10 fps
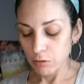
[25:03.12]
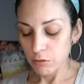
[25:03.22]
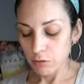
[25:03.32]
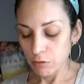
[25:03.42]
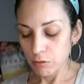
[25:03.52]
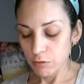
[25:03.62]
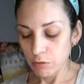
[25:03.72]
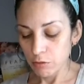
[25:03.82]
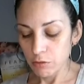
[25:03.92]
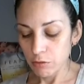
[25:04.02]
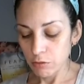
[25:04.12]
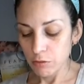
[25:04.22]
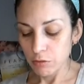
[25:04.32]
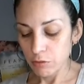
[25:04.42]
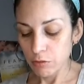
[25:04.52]

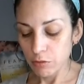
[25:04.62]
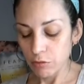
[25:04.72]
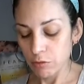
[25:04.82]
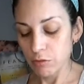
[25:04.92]
(silence)